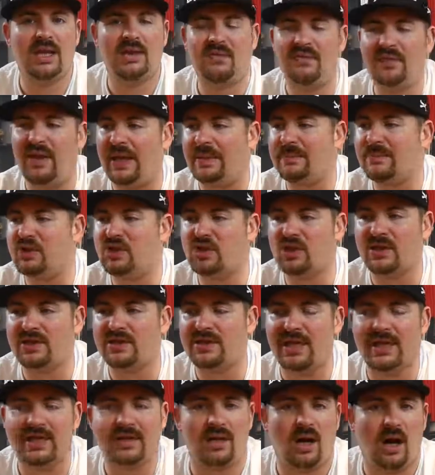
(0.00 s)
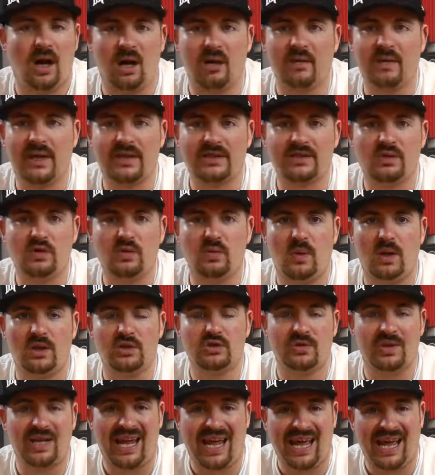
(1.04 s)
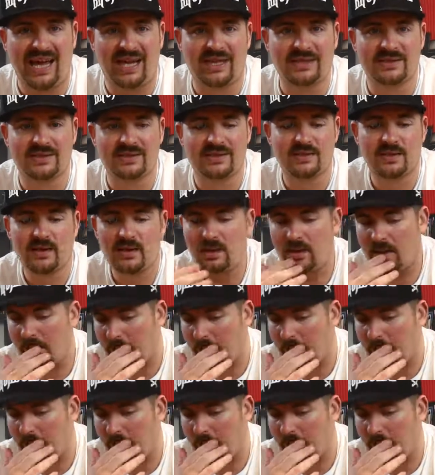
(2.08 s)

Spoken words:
It vapes just like the RX 200S,